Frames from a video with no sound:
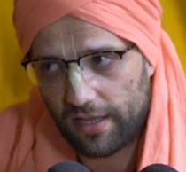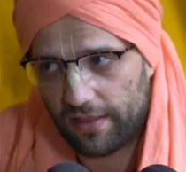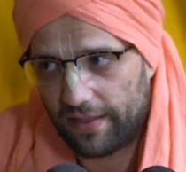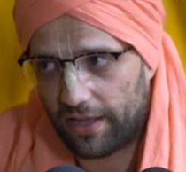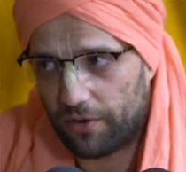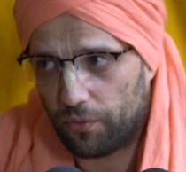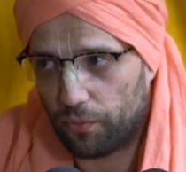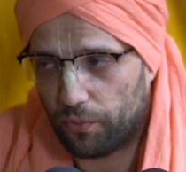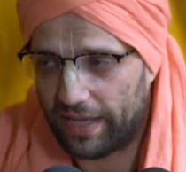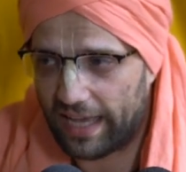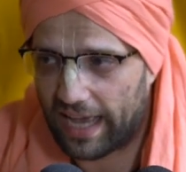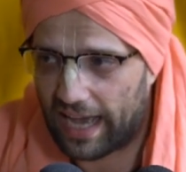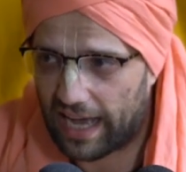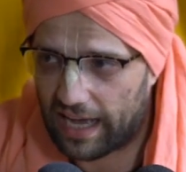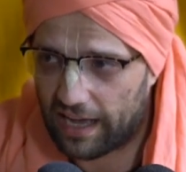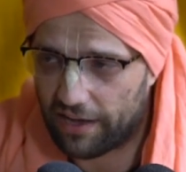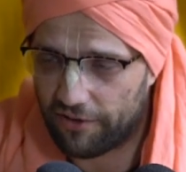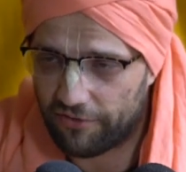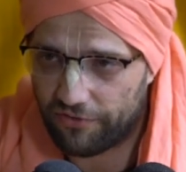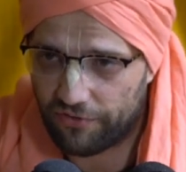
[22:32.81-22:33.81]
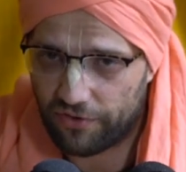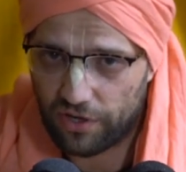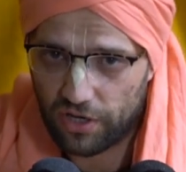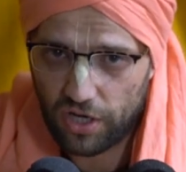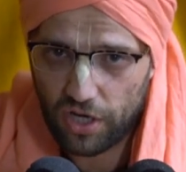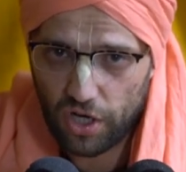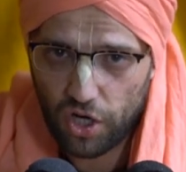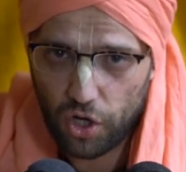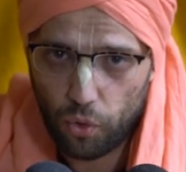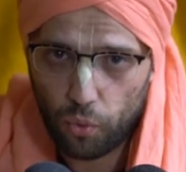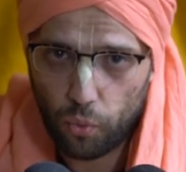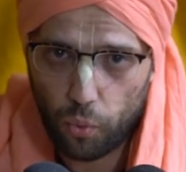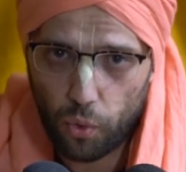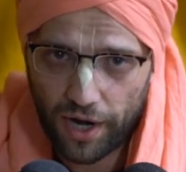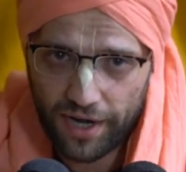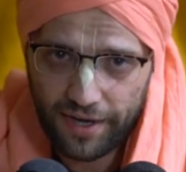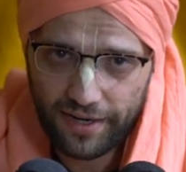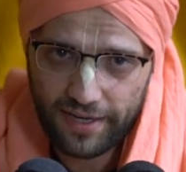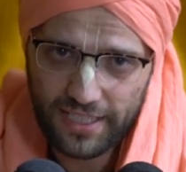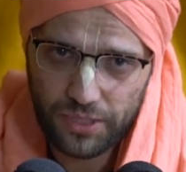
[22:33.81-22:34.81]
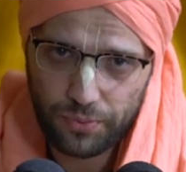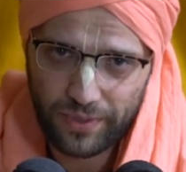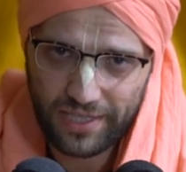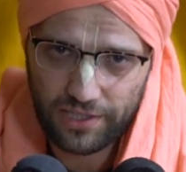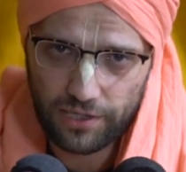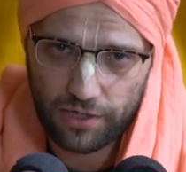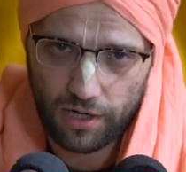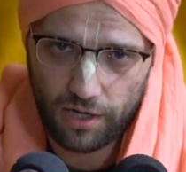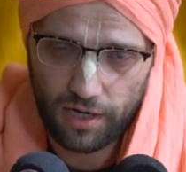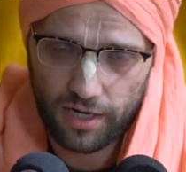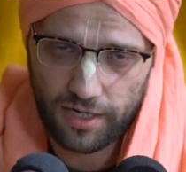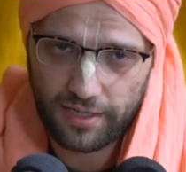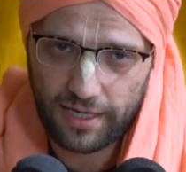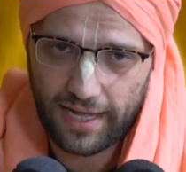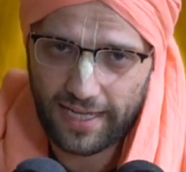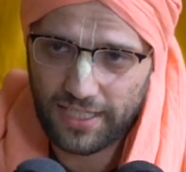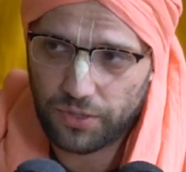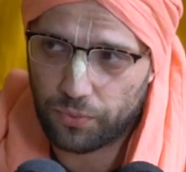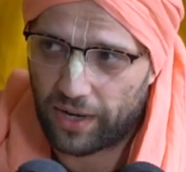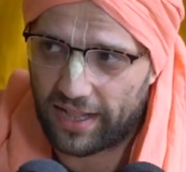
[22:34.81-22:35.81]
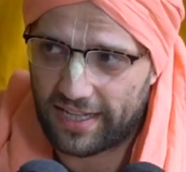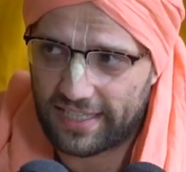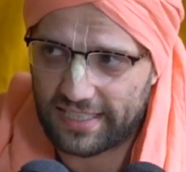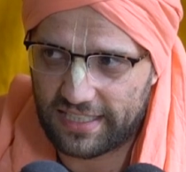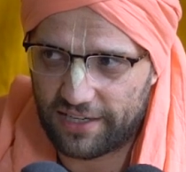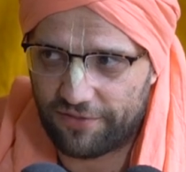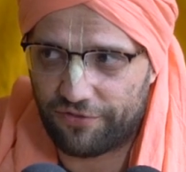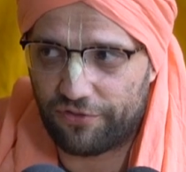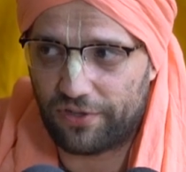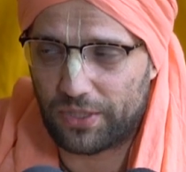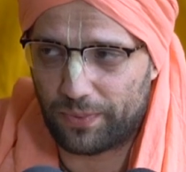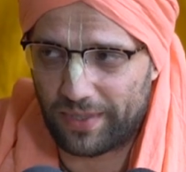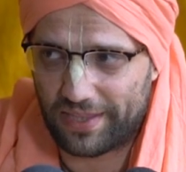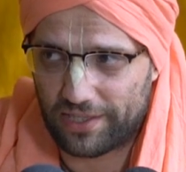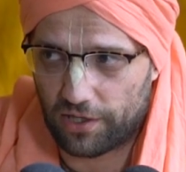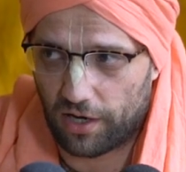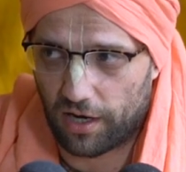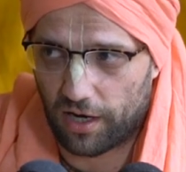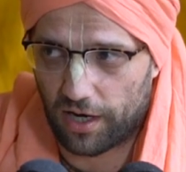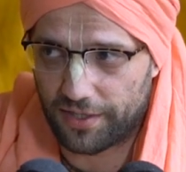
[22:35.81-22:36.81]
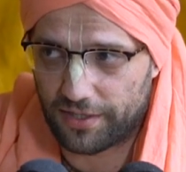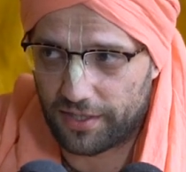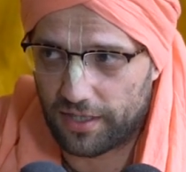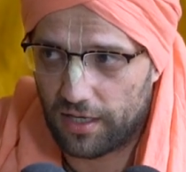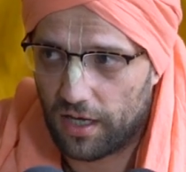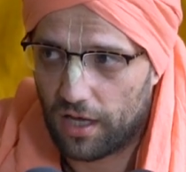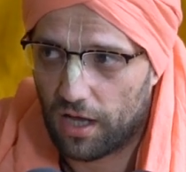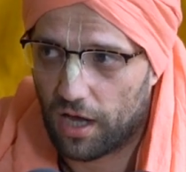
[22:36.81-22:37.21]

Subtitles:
That we have oneness with God as well as difference with God.